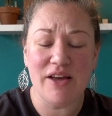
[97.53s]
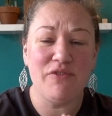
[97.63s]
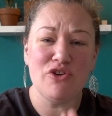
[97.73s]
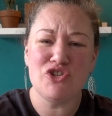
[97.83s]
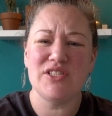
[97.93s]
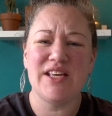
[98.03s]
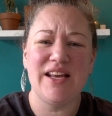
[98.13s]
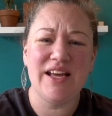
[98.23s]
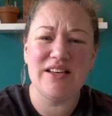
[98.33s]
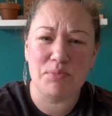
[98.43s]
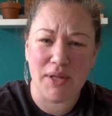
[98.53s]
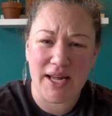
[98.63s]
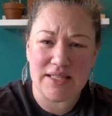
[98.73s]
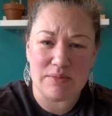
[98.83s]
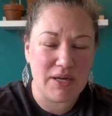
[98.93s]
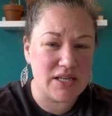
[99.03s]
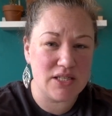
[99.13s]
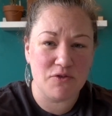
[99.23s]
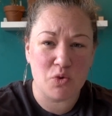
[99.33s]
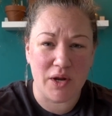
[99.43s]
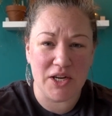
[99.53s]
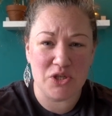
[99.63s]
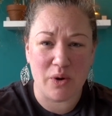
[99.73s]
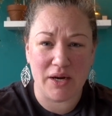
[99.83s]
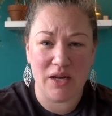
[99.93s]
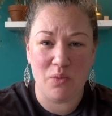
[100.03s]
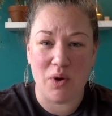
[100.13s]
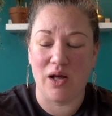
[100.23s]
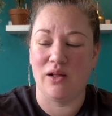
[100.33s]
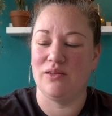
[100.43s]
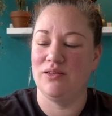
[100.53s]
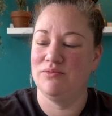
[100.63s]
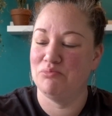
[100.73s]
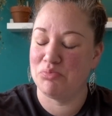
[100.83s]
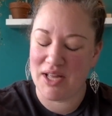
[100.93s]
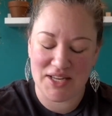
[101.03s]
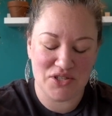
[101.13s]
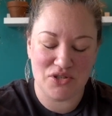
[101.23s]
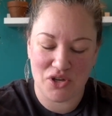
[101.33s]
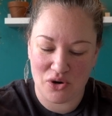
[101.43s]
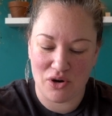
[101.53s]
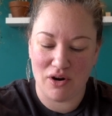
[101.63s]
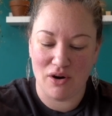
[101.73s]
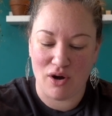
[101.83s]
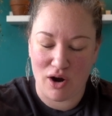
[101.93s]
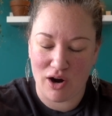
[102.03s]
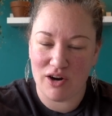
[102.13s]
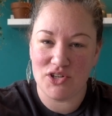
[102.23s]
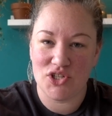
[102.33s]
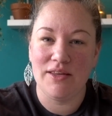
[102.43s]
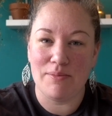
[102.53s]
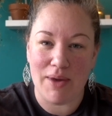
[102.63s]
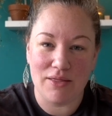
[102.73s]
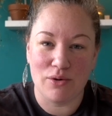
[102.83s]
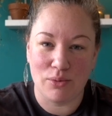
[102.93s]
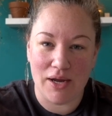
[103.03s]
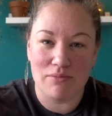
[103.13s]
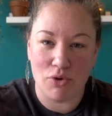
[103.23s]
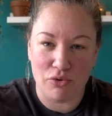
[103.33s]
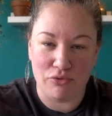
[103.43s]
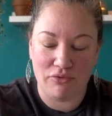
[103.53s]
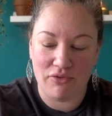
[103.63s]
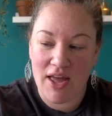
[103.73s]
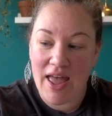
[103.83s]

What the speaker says: If you're just getting into plants because of 2020, well, bless your heart, you made the right move.